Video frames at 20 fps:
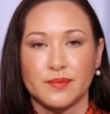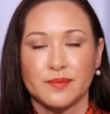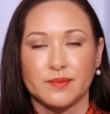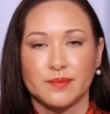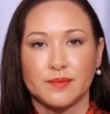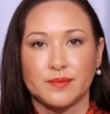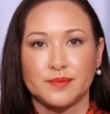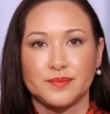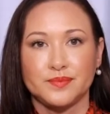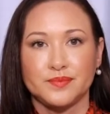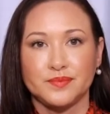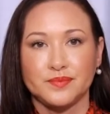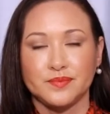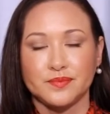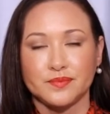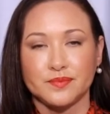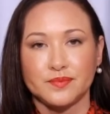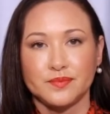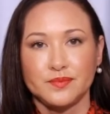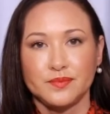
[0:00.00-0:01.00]

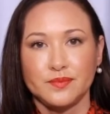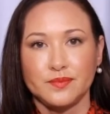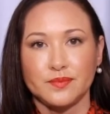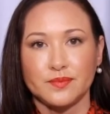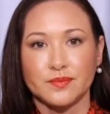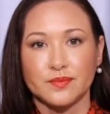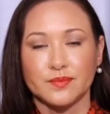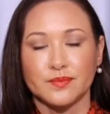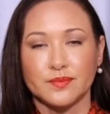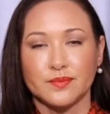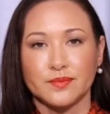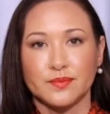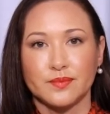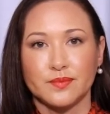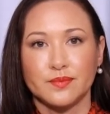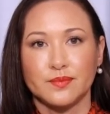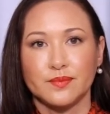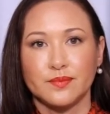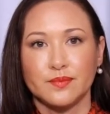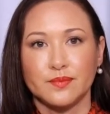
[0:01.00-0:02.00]

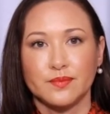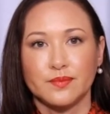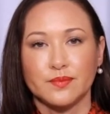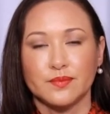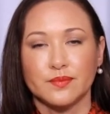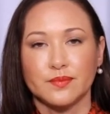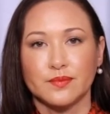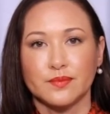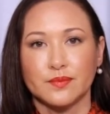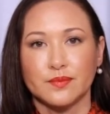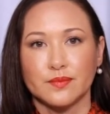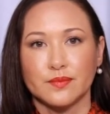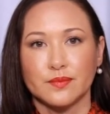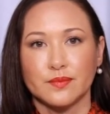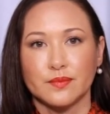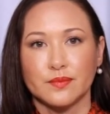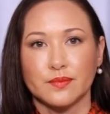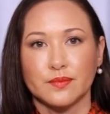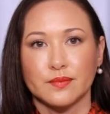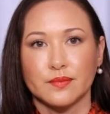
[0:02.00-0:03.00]

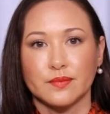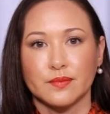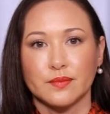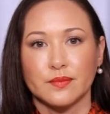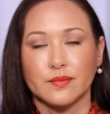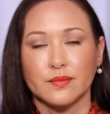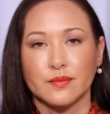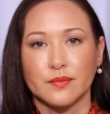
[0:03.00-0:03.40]
[no speech]